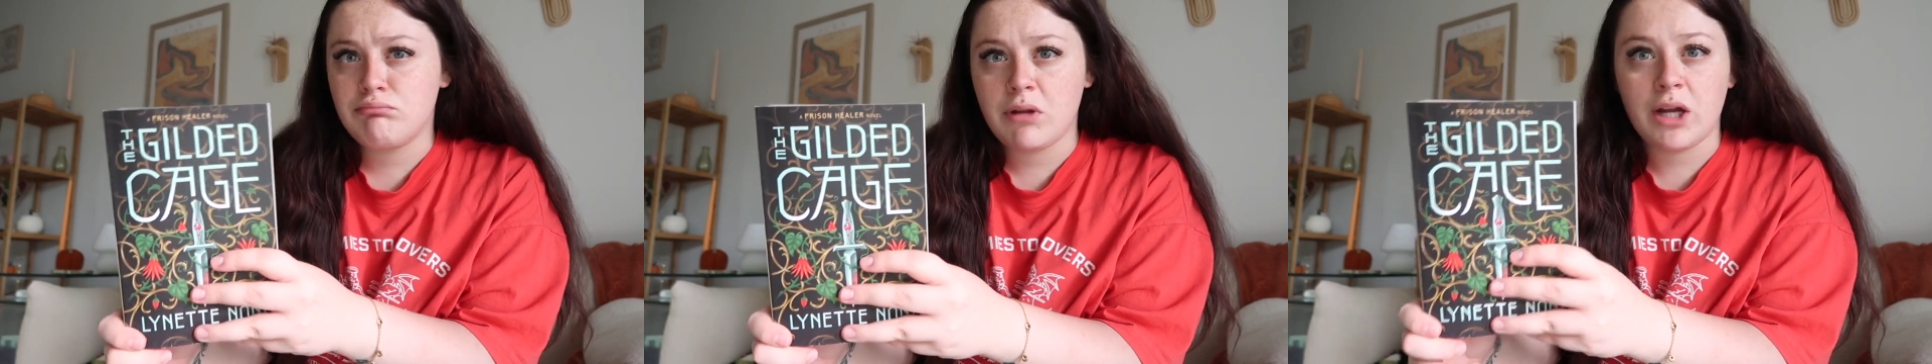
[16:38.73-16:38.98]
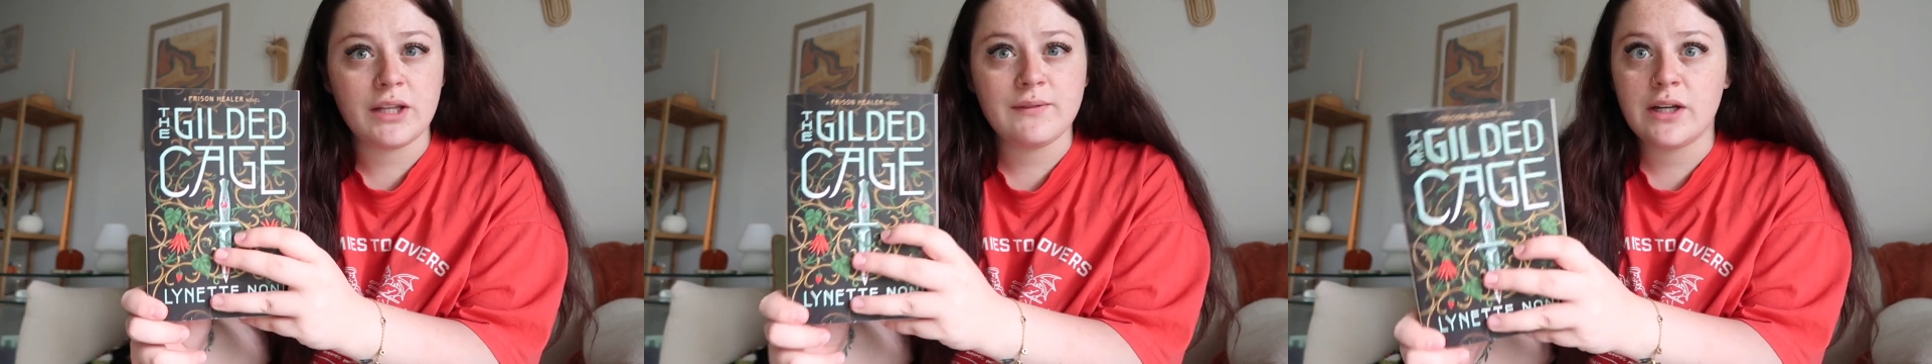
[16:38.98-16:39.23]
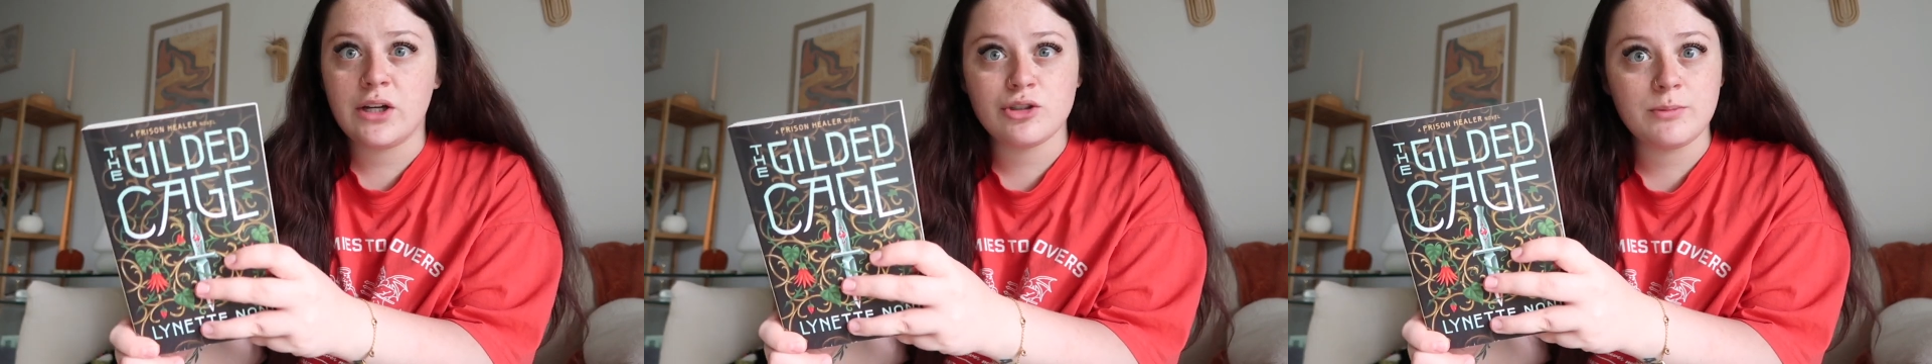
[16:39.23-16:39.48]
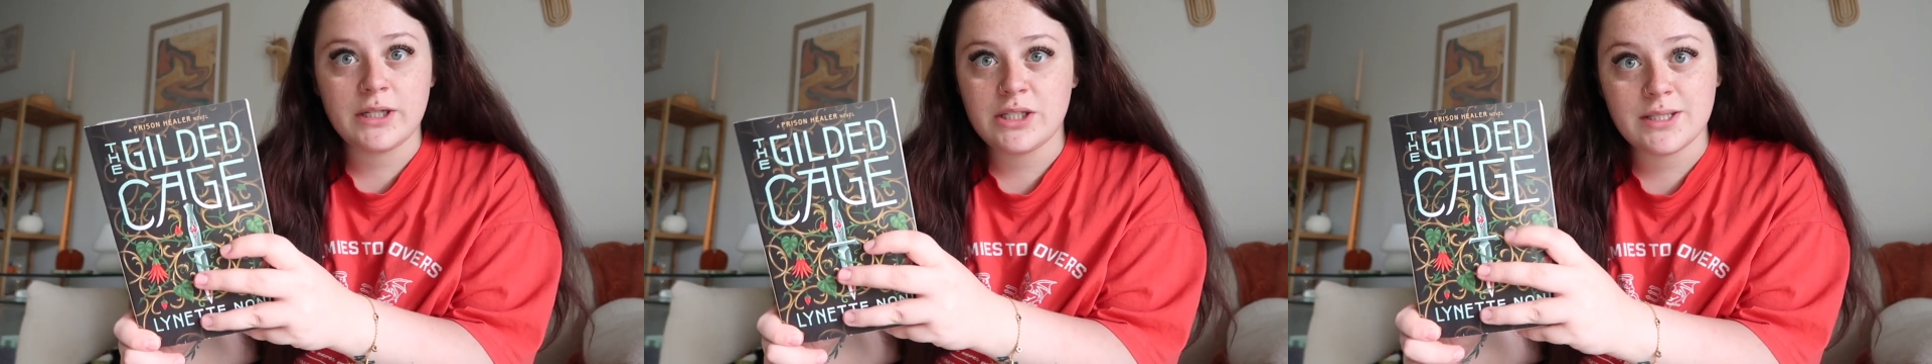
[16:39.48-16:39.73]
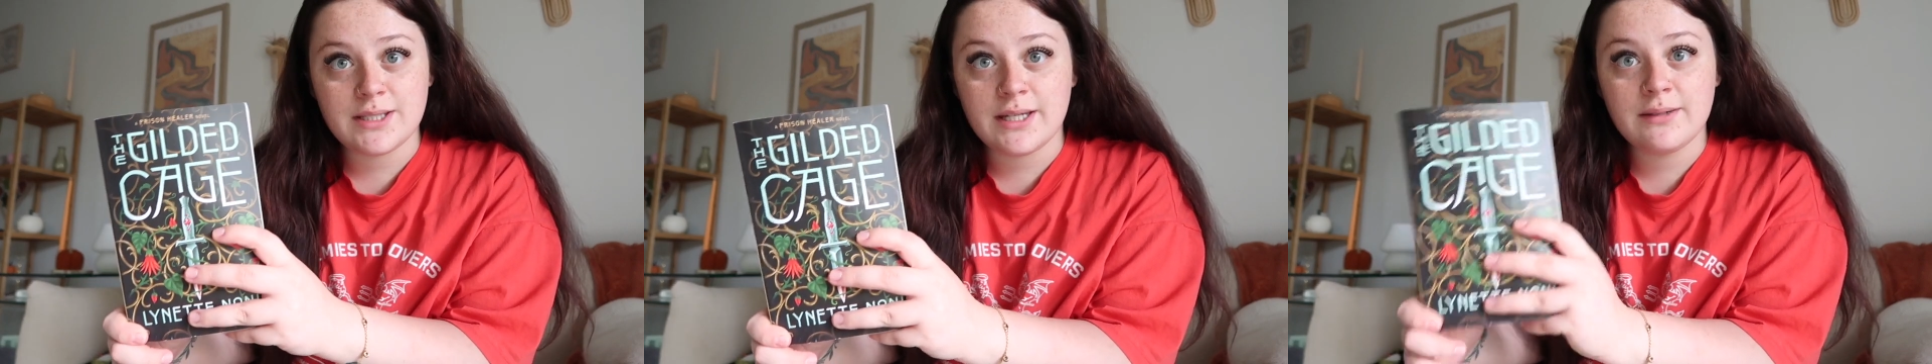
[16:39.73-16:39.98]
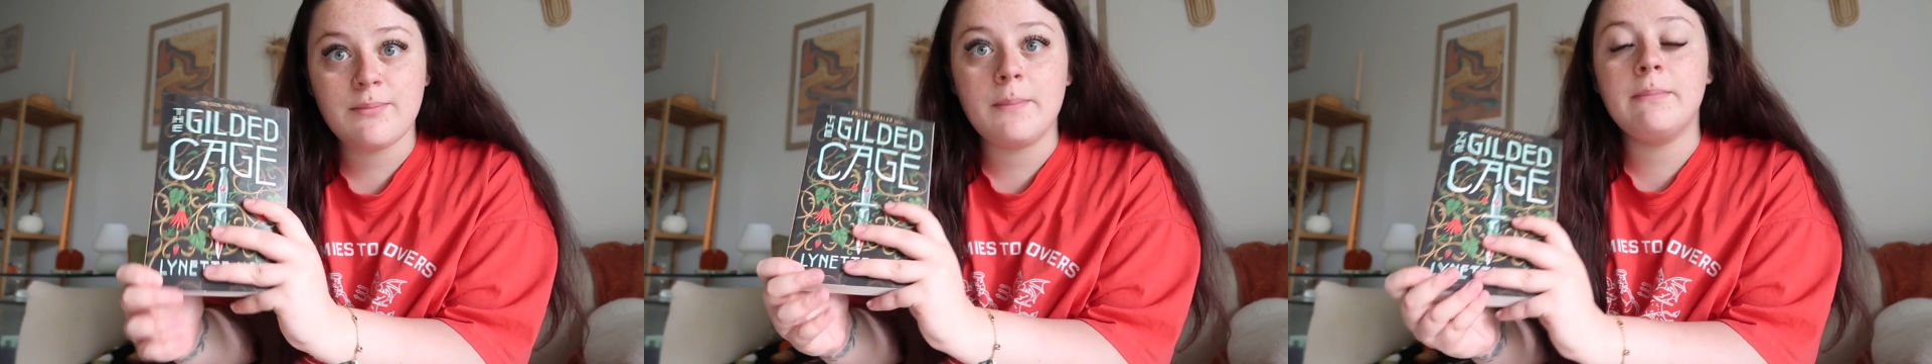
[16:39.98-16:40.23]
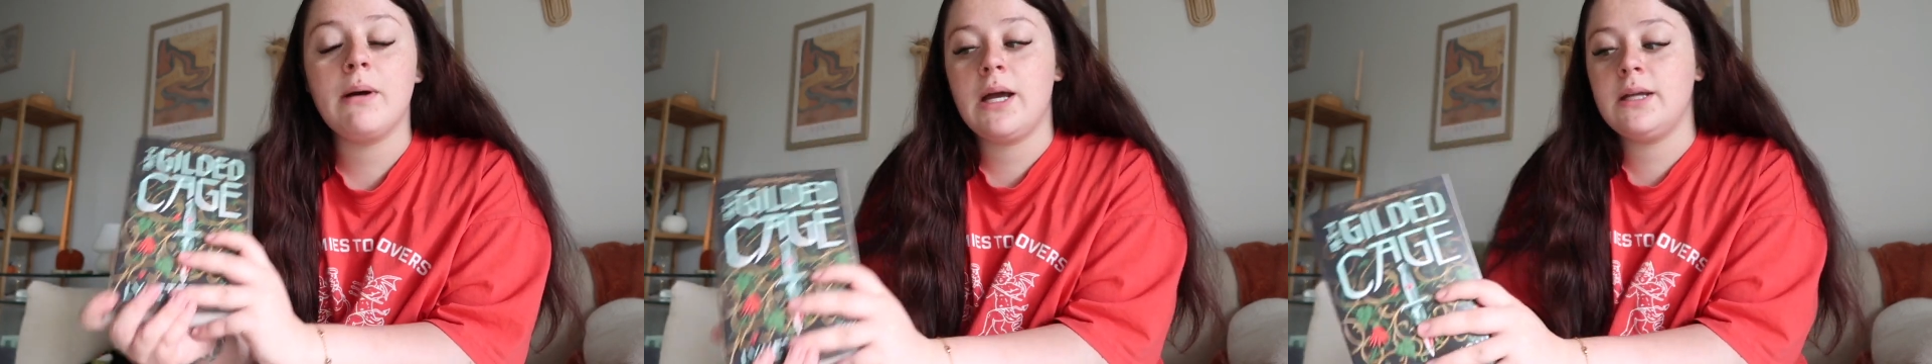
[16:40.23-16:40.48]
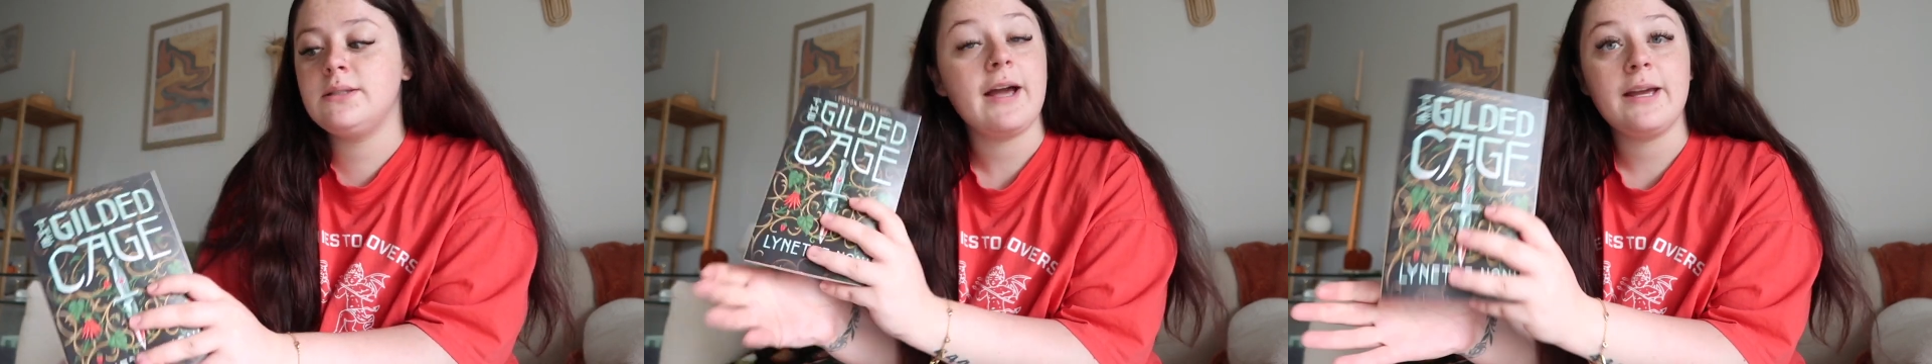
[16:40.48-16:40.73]
not even 100 pages in,
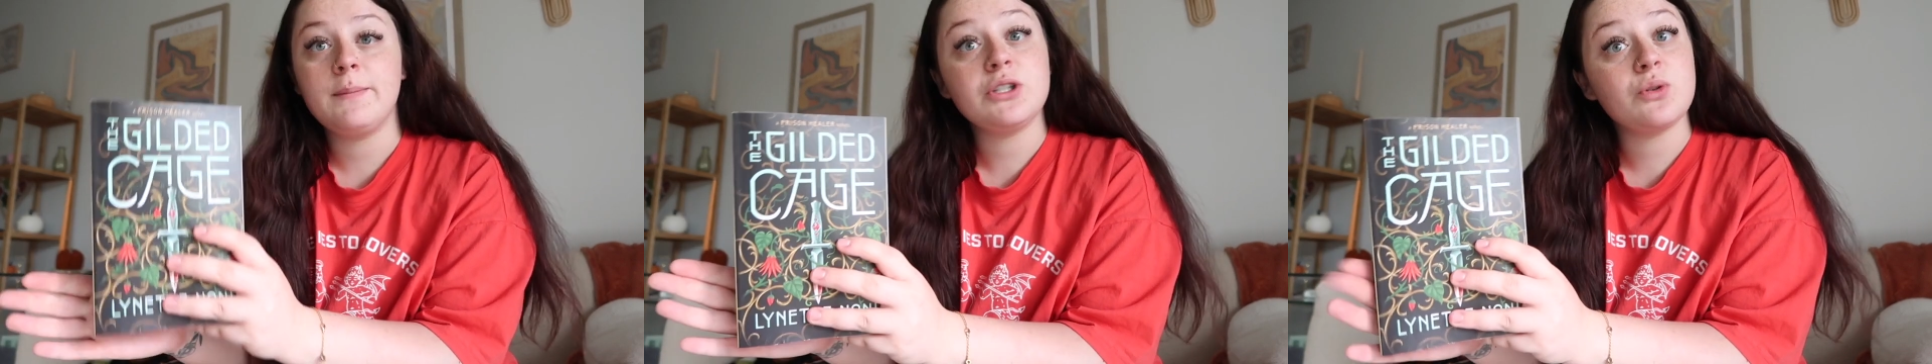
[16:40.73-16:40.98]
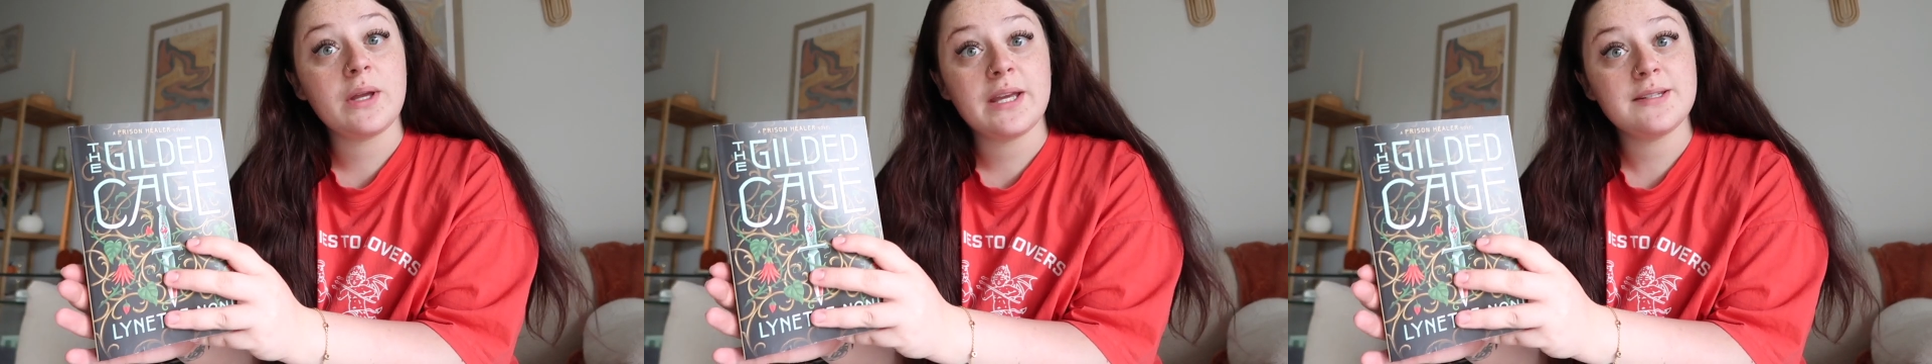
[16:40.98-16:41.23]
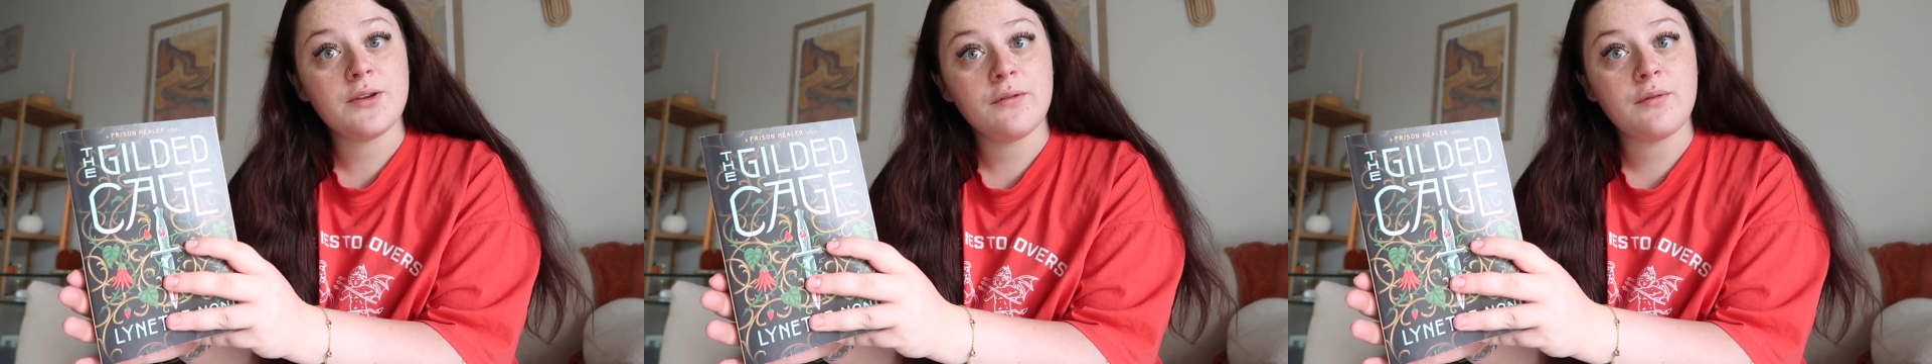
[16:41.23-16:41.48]
but I am enjoying it so